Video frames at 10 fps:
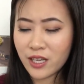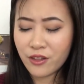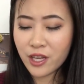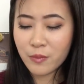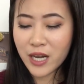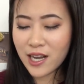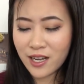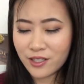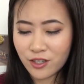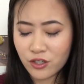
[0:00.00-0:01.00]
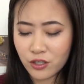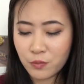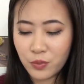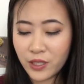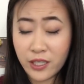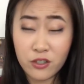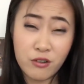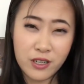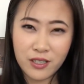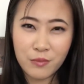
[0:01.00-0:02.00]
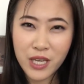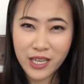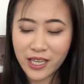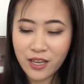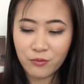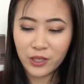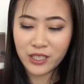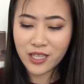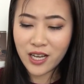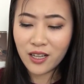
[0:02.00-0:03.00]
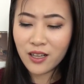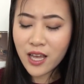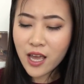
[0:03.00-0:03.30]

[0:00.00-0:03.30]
I think my eyes are just playing tricks on me. I can't really tell.